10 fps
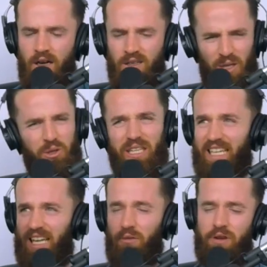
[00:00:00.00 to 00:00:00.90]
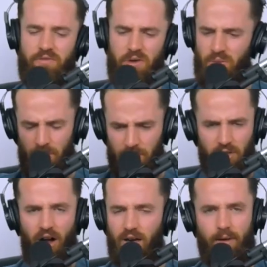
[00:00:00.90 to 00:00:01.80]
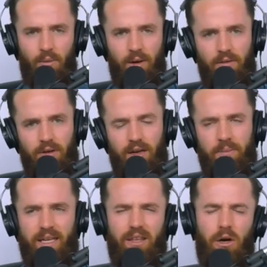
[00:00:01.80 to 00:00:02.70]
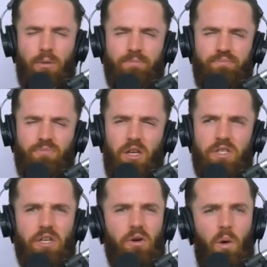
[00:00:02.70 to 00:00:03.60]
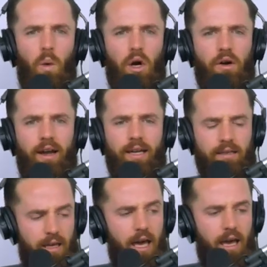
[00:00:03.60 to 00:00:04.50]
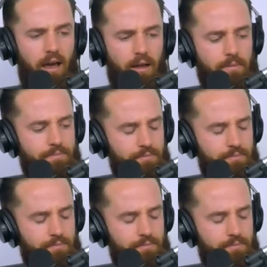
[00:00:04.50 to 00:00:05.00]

So I look at the guy in the rear view. We're talking about whatever, and I'm like, yo, you said you're going to work, right? Yeah.